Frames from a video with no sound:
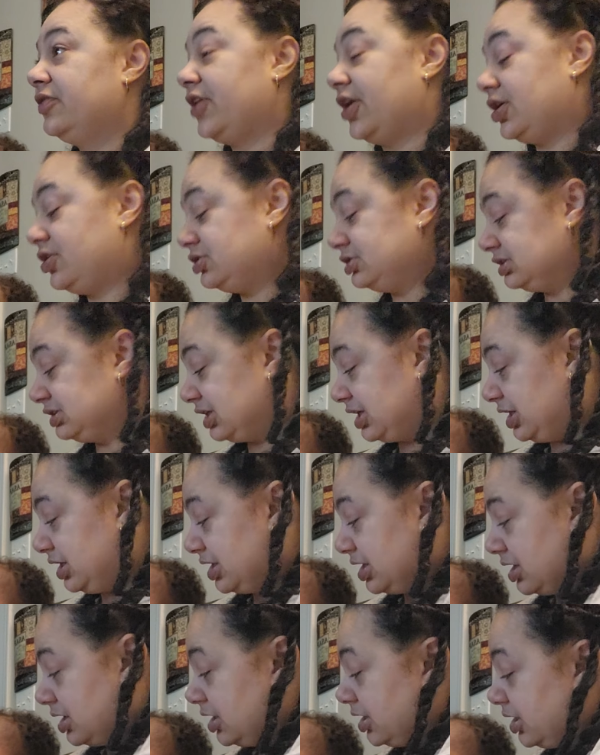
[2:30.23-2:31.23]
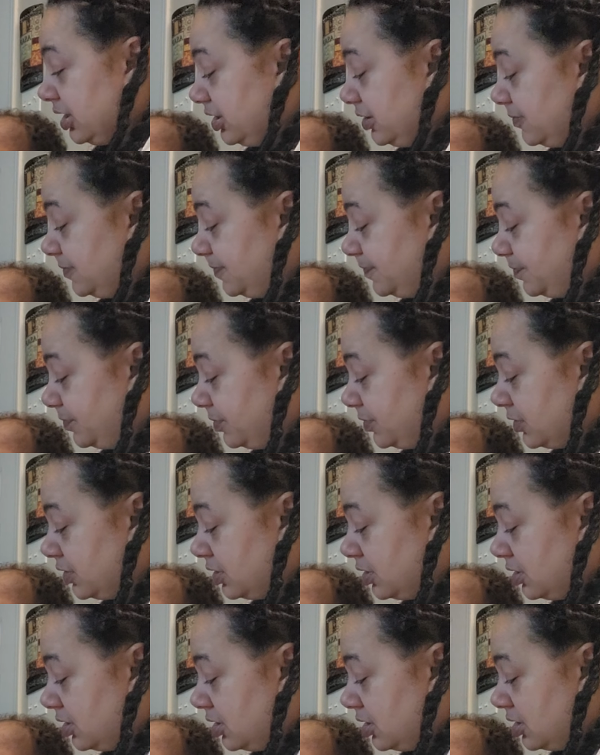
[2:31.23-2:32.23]
Thursday night.
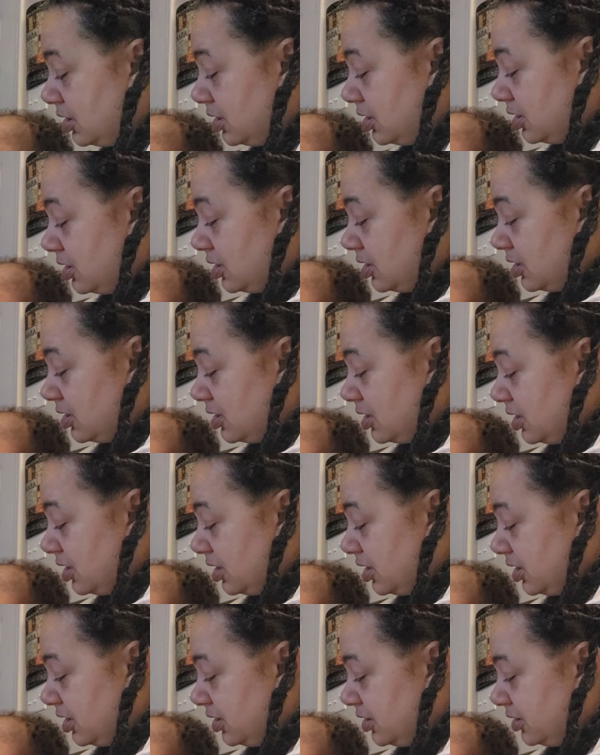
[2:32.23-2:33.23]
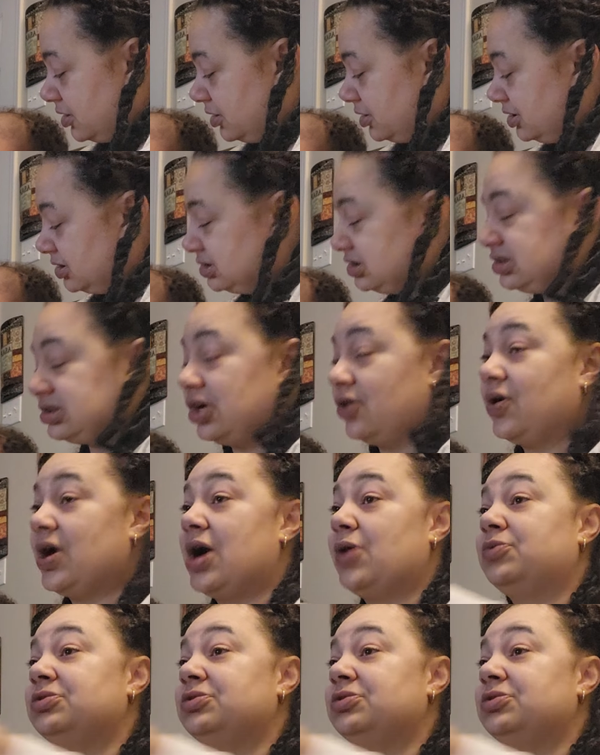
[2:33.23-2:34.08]
Uh so I